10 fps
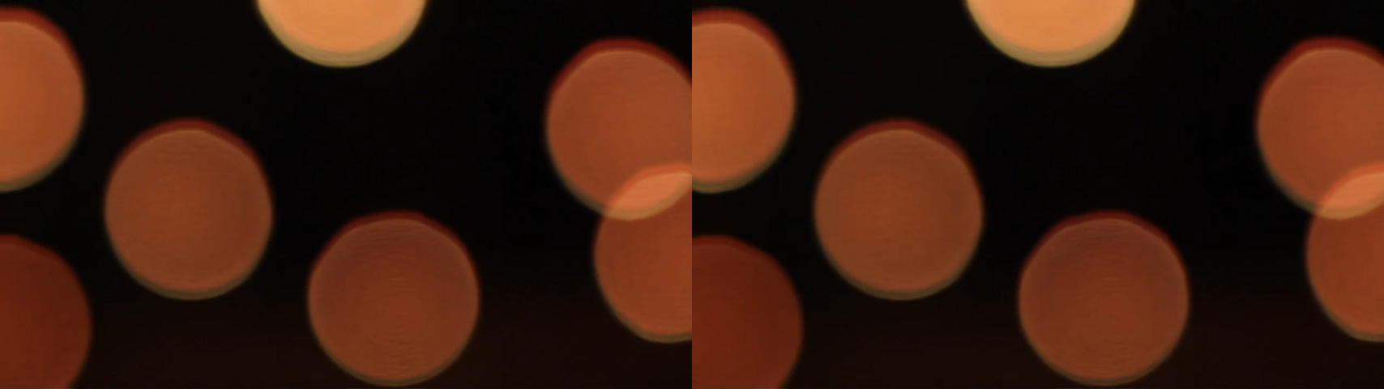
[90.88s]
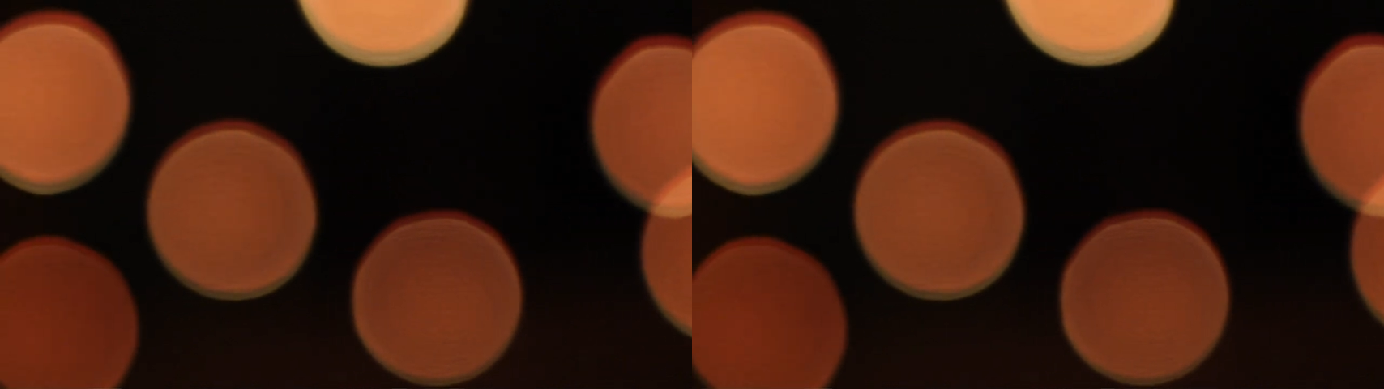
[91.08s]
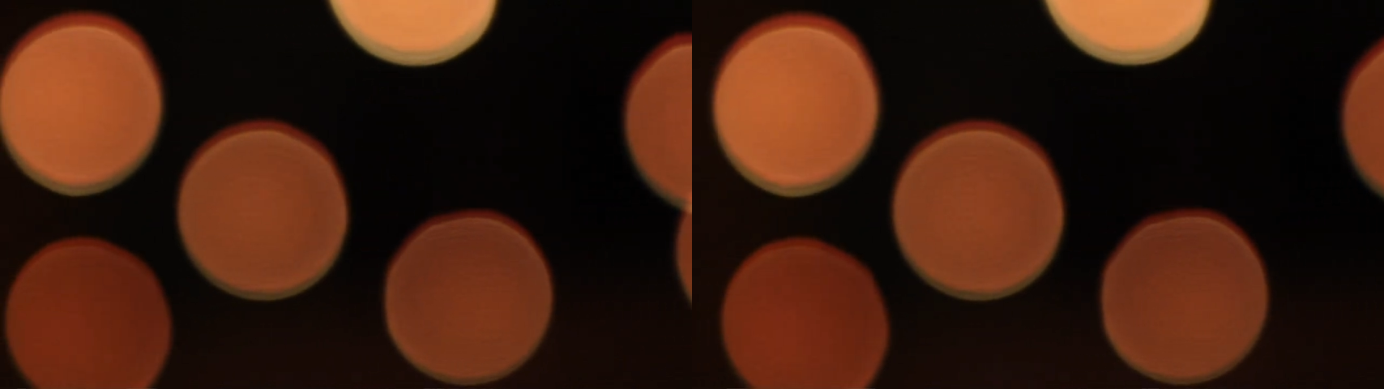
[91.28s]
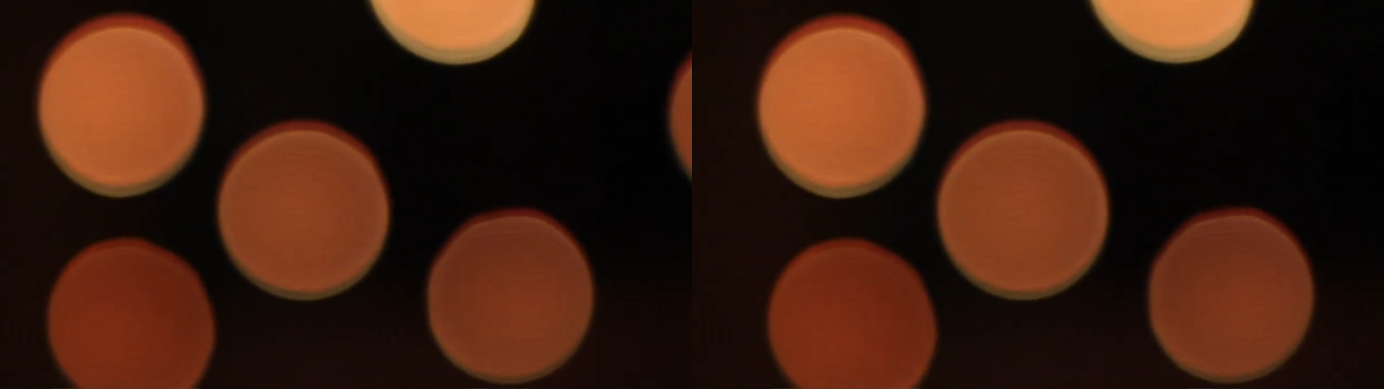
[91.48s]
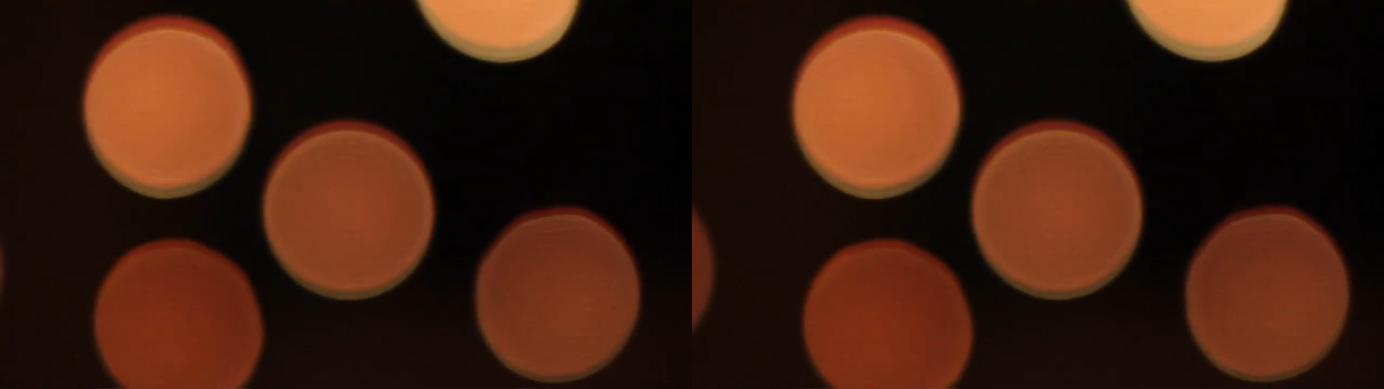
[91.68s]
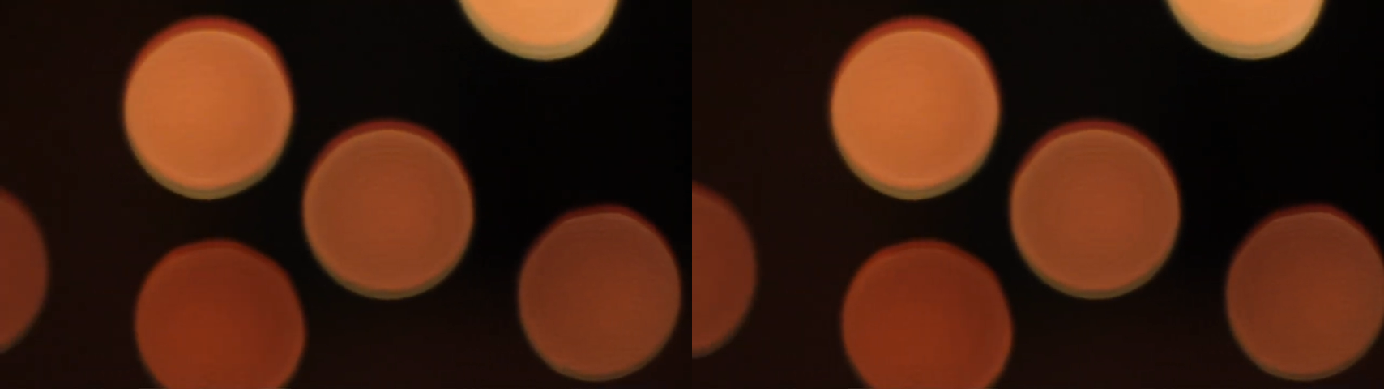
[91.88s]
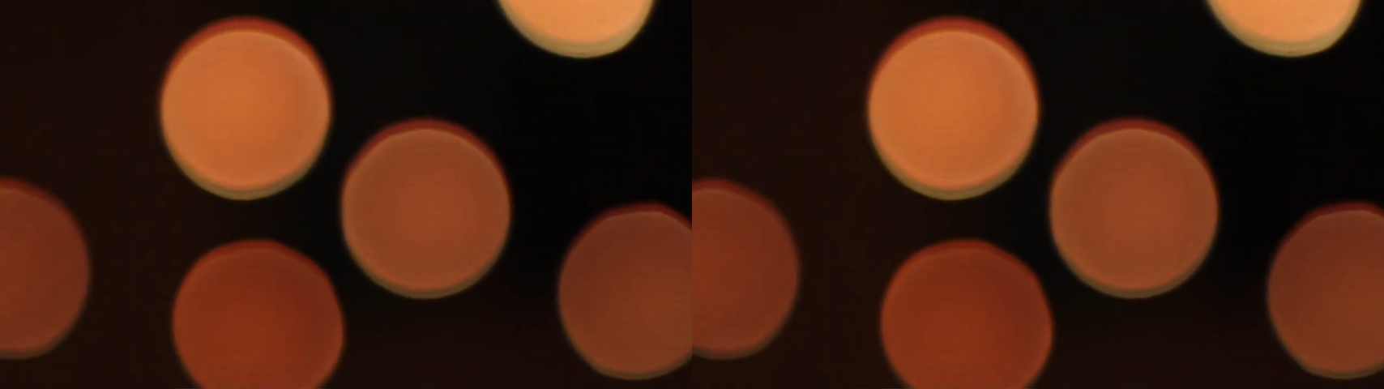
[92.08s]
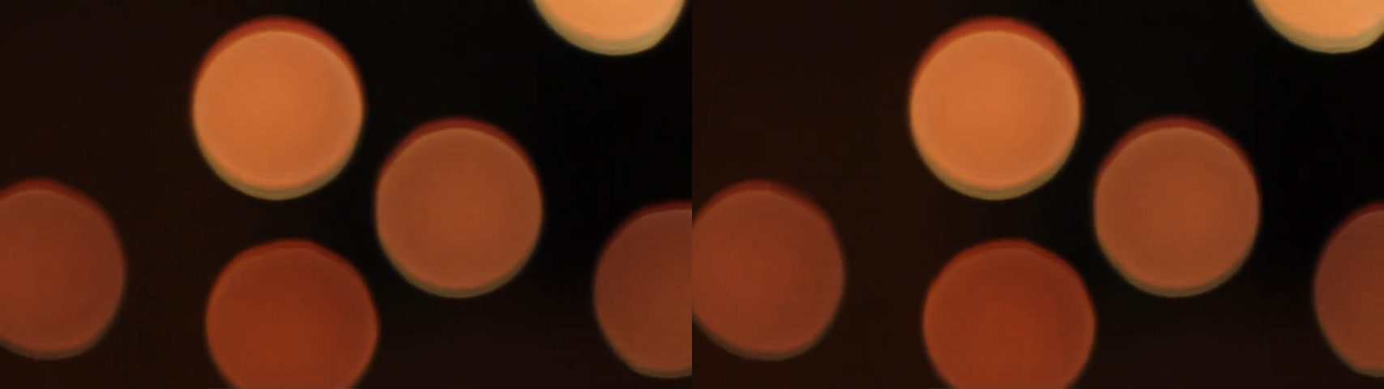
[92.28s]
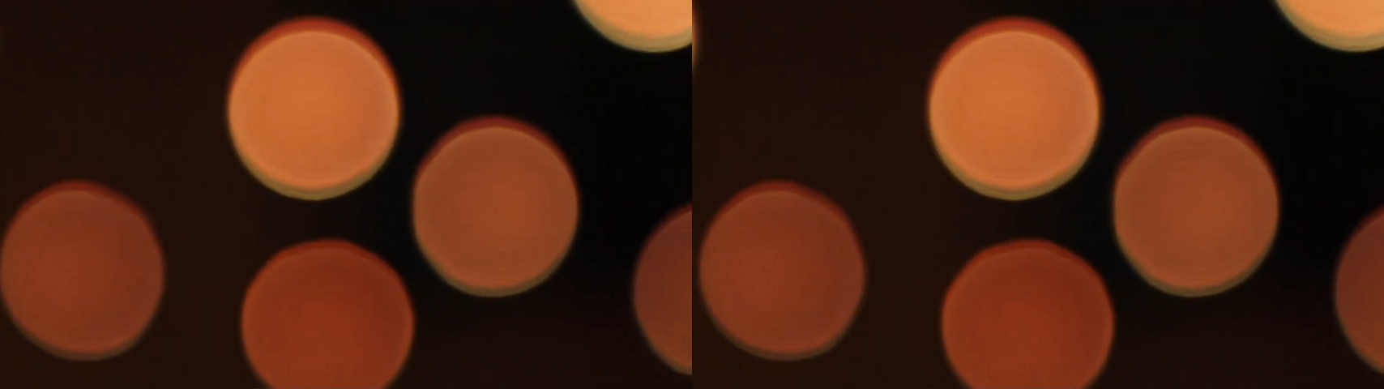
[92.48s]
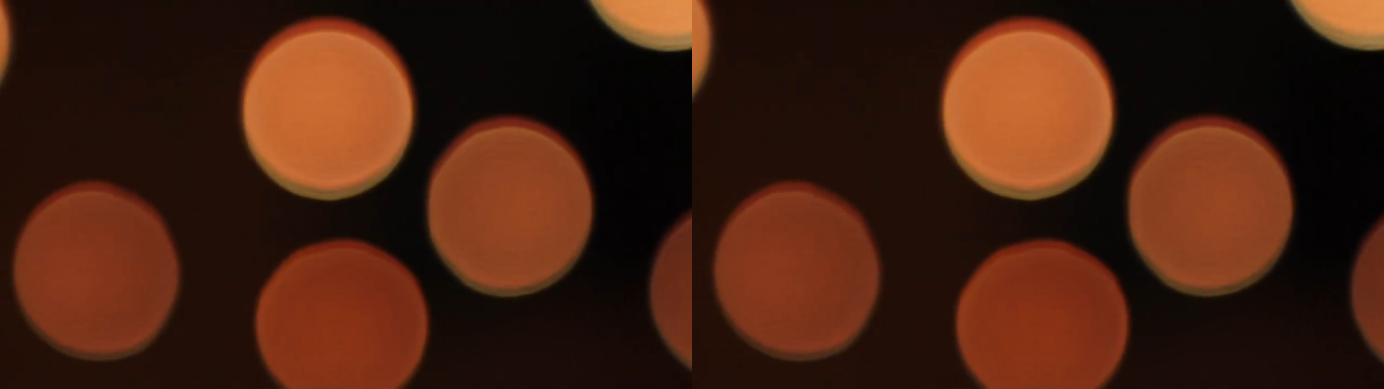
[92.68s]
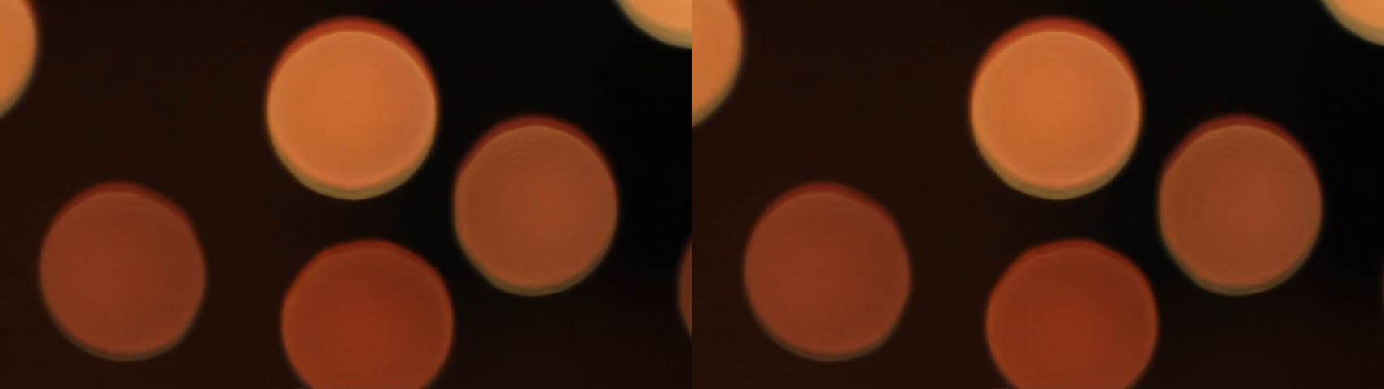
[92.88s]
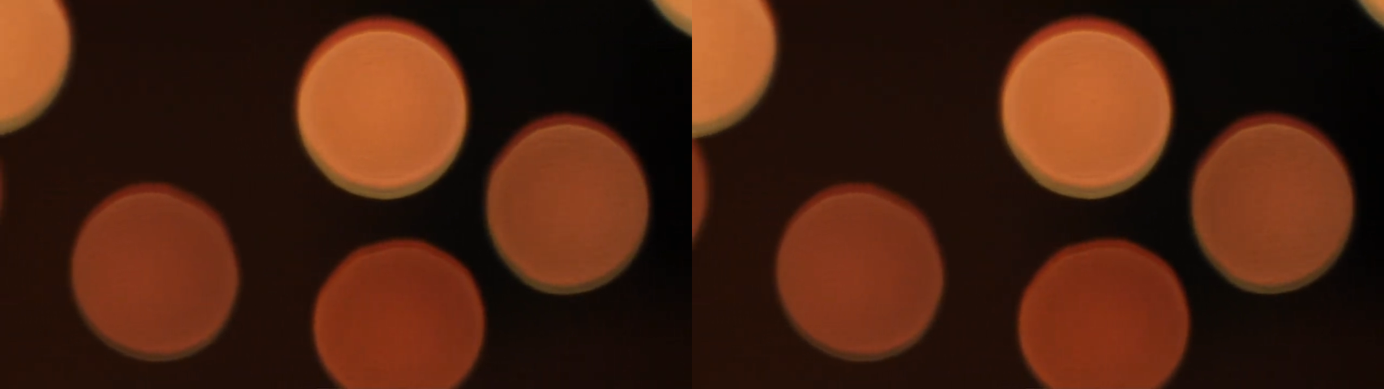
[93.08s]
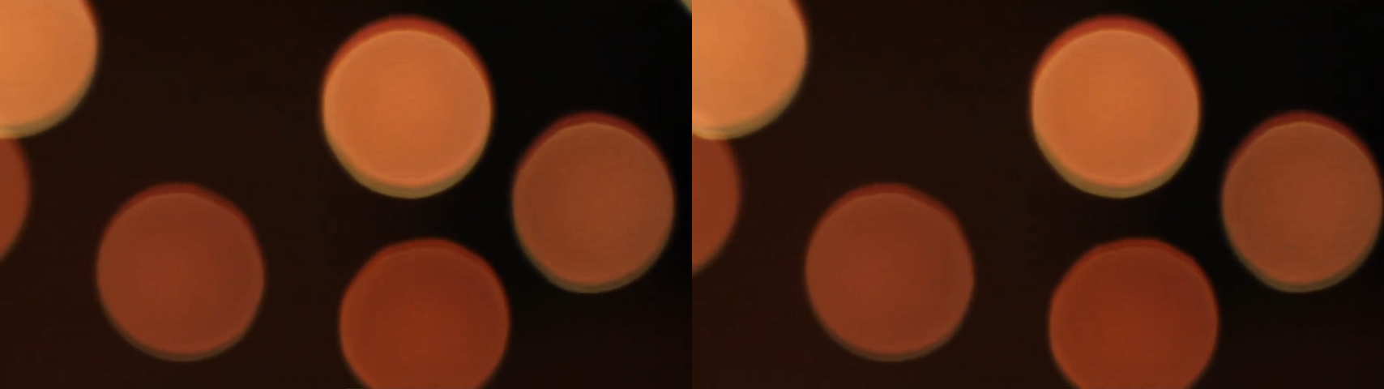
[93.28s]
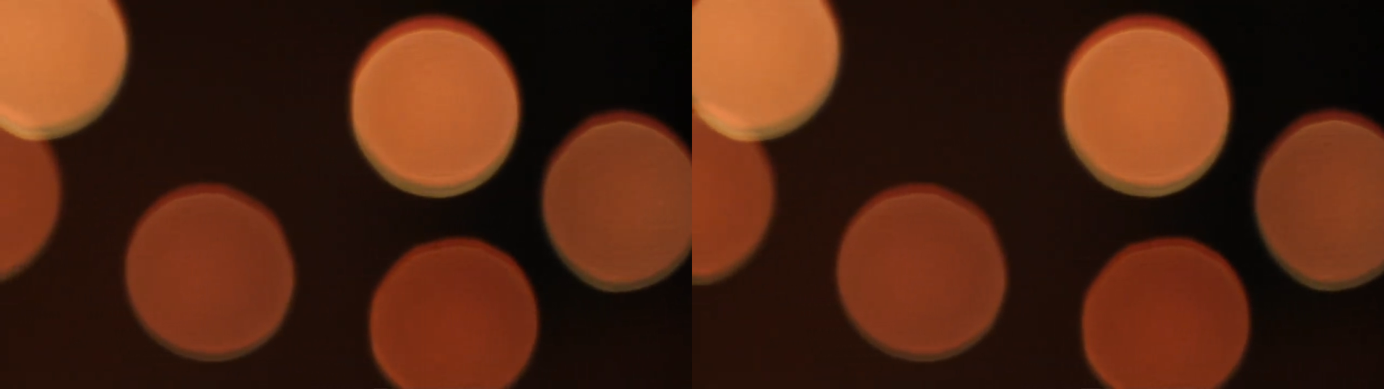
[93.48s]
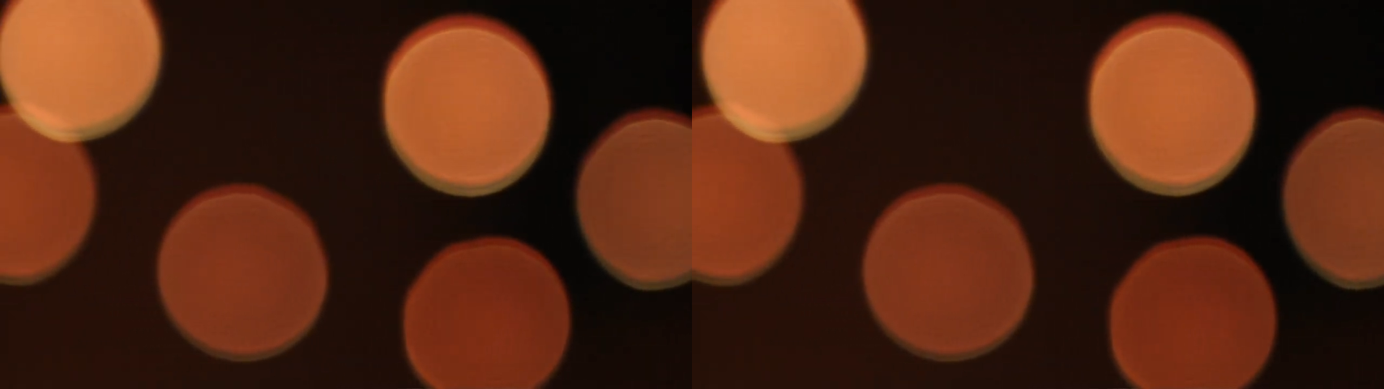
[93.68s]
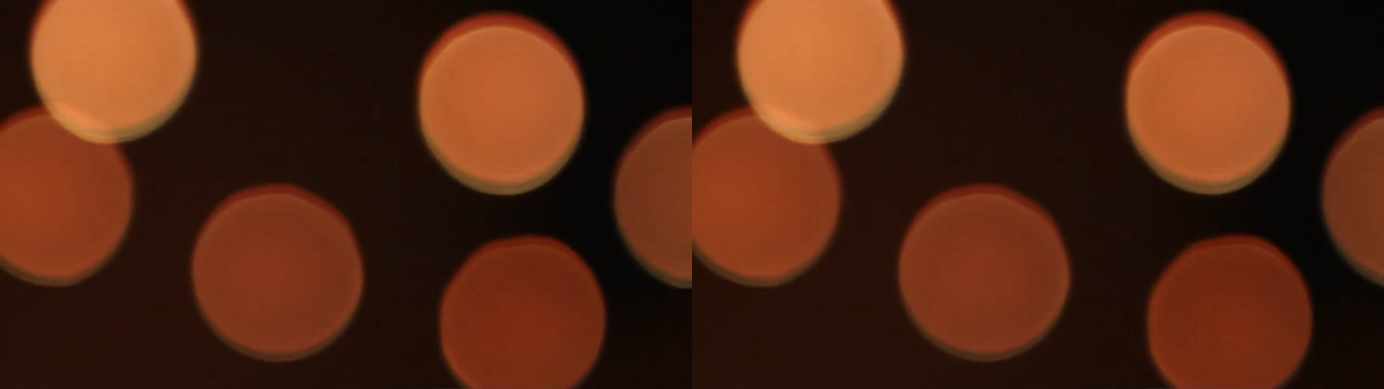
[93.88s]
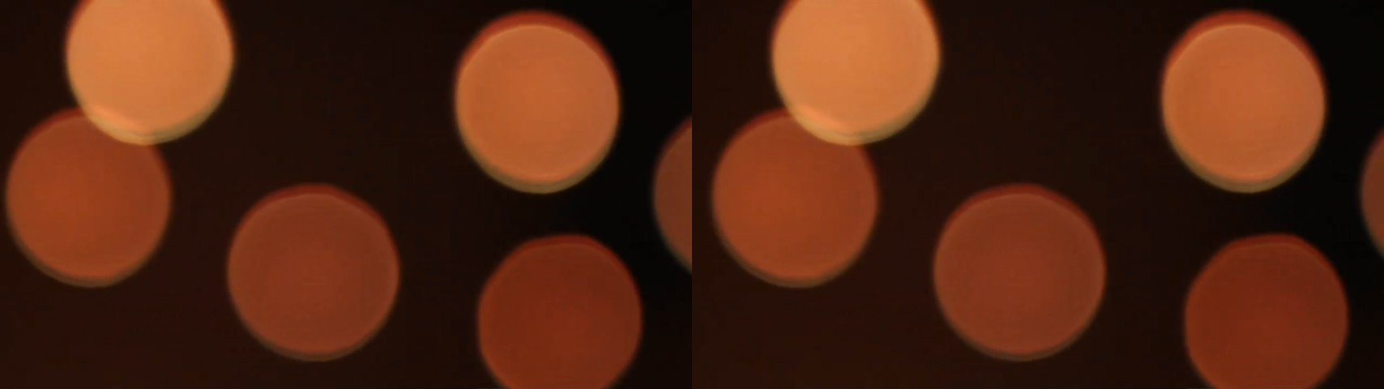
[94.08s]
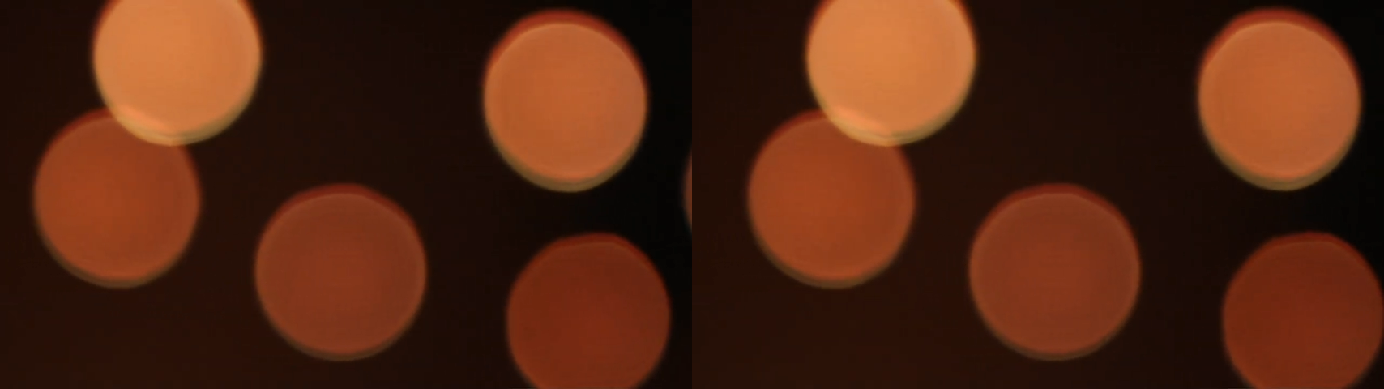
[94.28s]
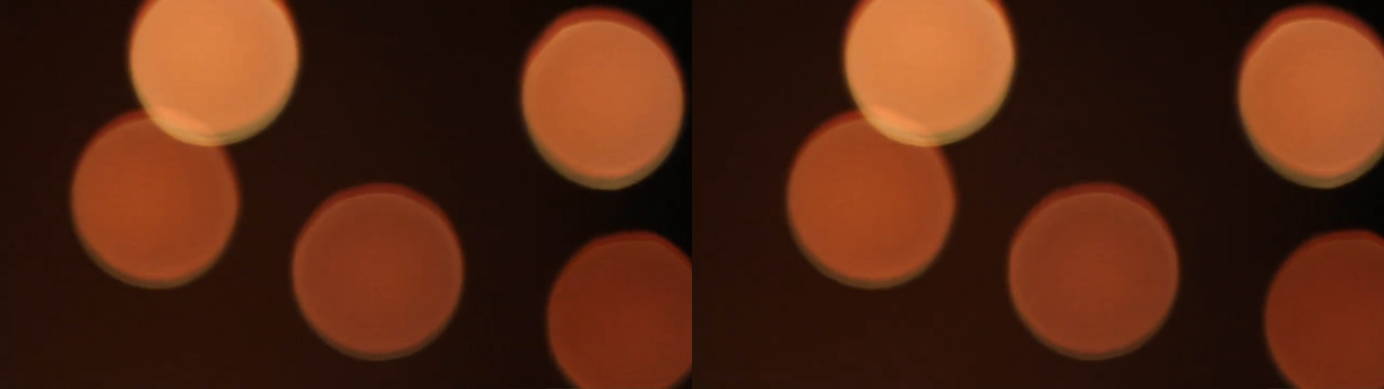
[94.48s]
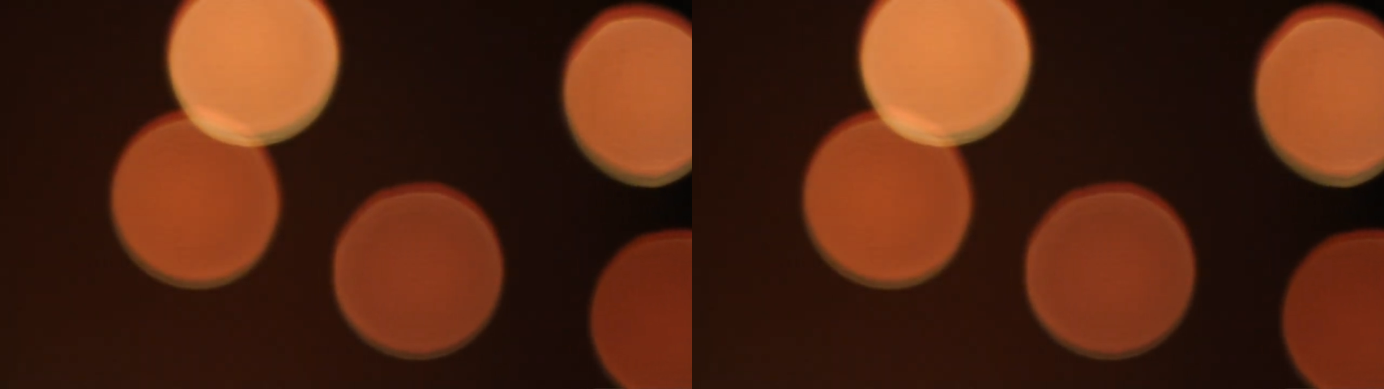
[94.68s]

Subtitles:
Nobody's mouth can be seen.